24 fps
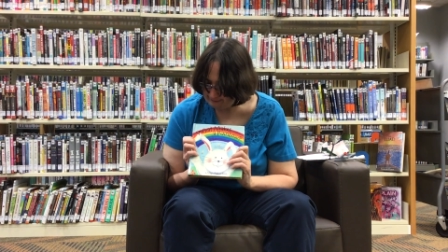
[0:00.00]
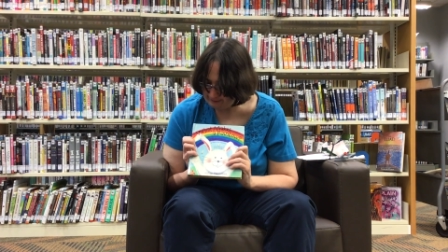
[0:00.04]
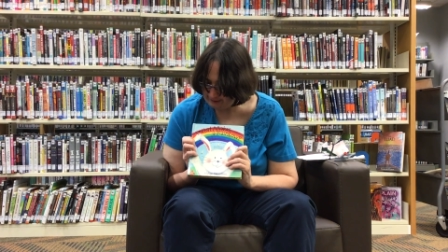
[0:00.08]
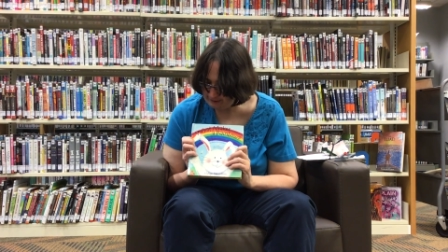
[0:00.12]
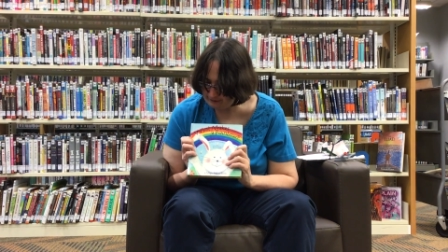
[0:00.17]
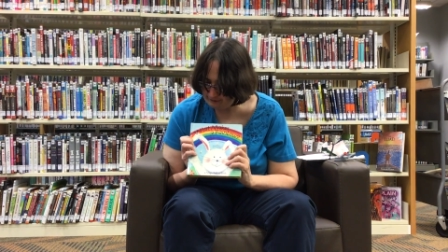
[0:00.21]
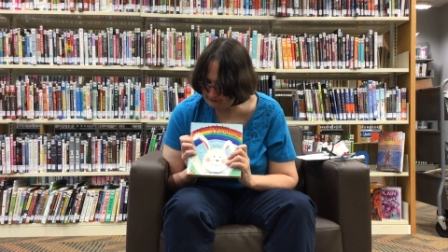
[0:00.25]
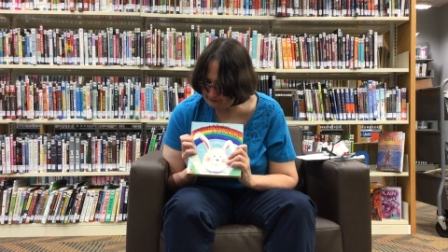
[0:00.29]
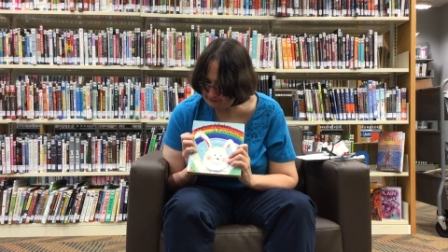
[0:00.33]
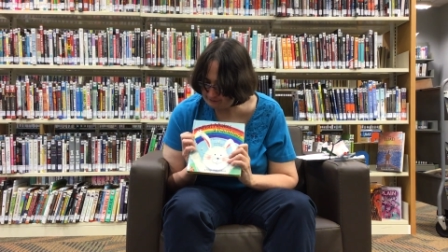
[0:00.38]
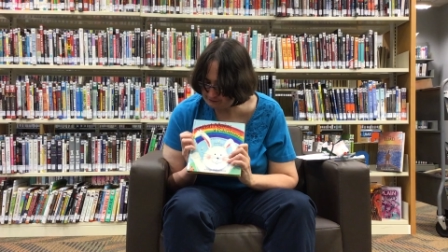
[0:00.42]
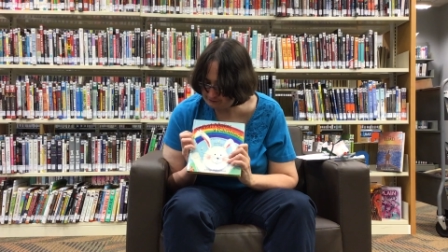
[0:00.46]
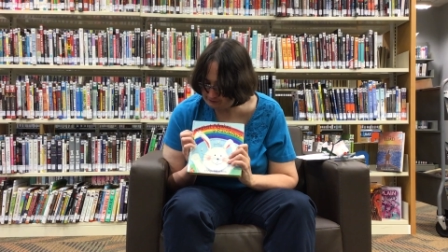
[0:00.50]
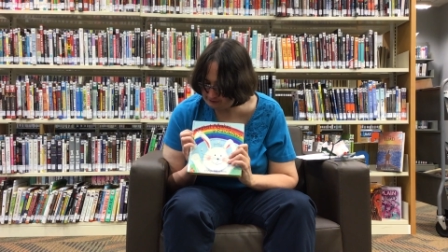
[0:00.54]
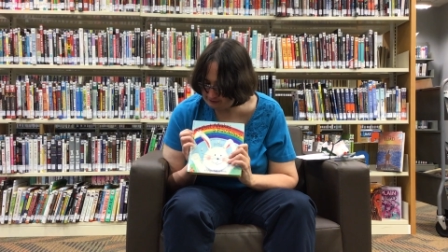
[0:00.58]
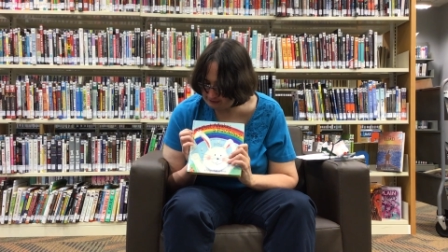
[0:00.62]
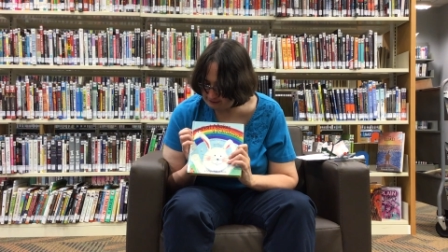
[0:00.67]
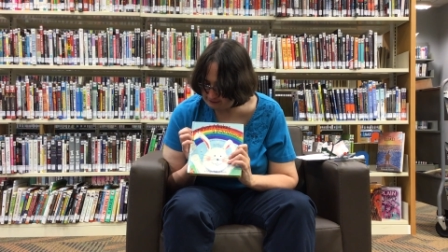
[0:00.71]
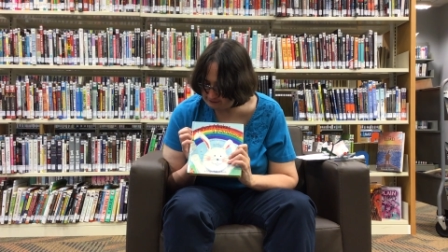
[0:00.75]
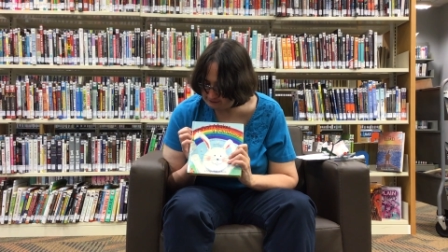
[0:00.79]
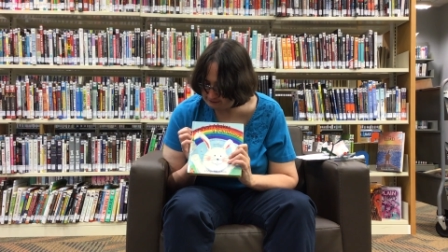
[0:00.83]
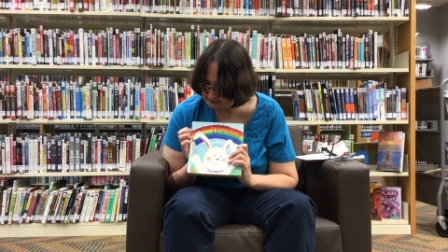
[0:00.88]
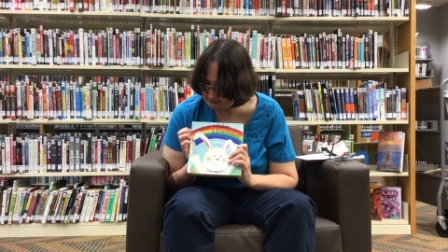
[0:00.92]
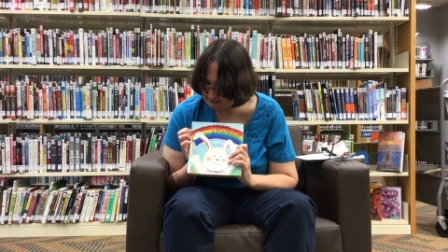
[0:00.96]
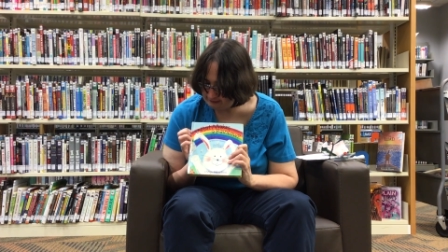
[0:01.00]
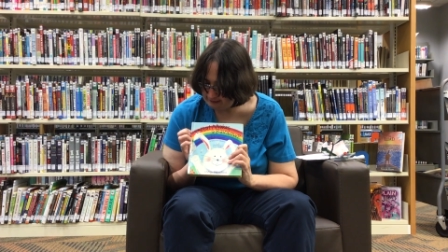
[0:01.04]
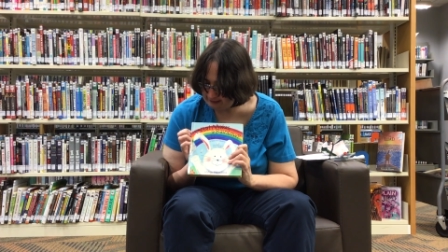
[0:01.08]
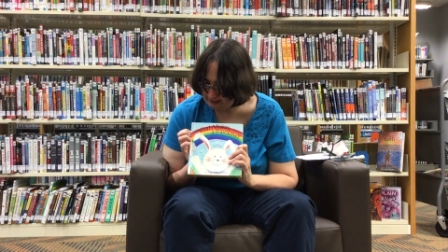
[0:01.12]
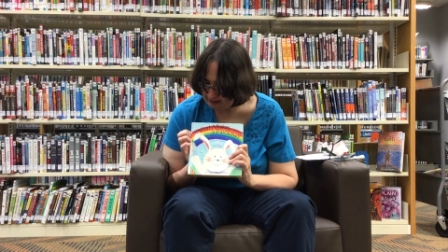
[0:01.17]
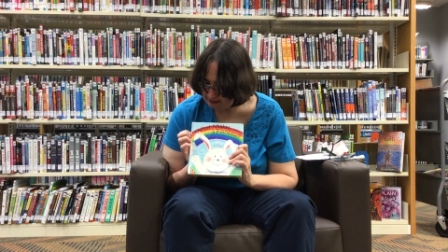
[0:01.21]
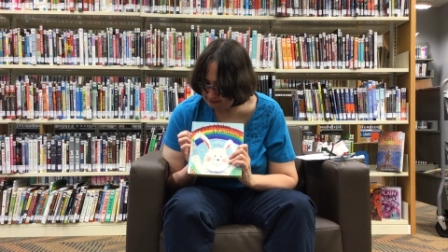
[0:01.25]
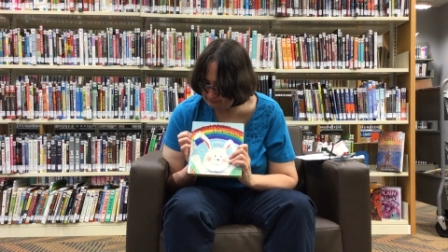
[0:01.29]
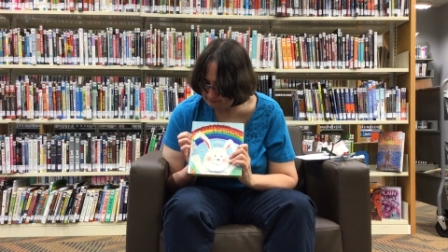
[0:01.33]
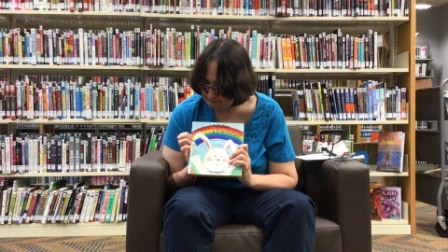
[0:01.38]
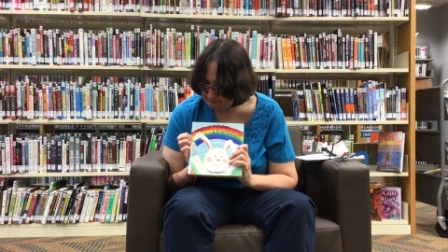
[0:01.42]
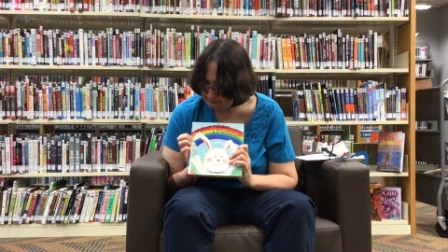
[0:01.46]
they use just the
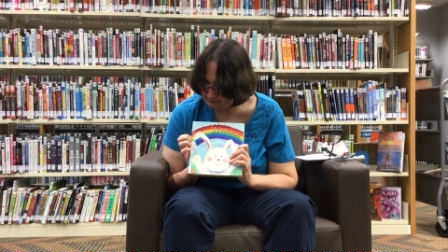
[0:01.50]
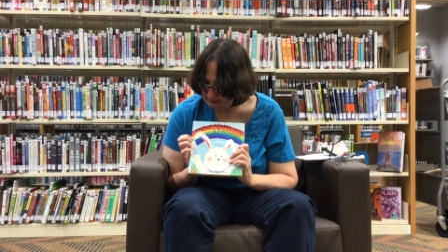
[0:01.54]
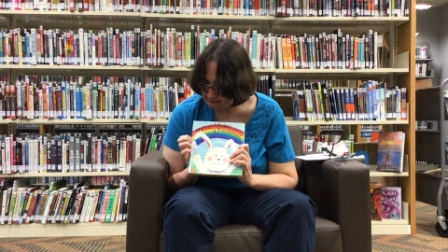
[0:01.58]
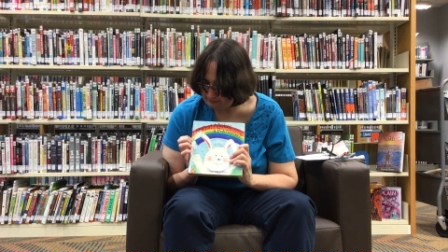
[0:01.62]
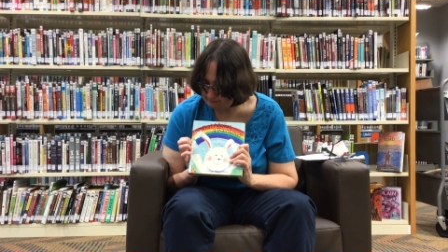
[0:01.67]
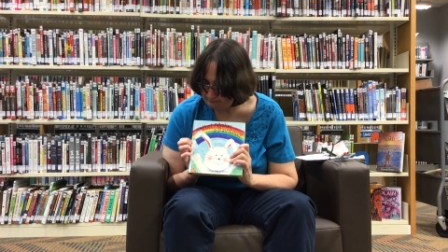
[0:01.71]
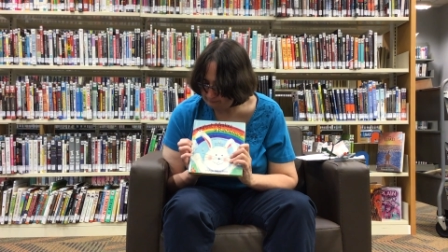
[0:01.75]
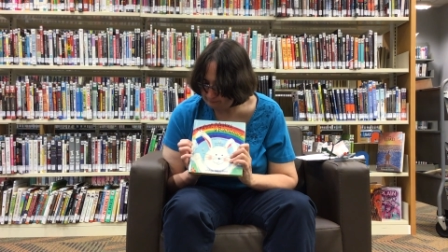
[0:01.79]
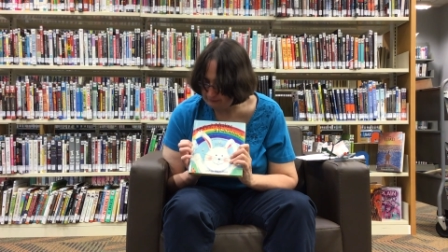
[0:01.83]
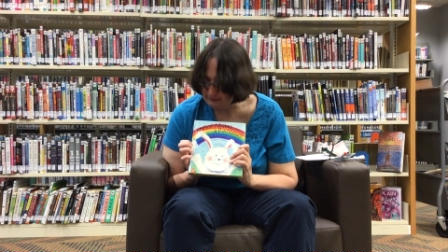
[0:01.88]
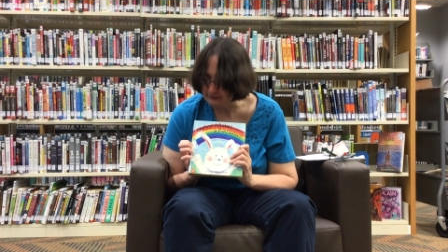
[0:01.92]
colors that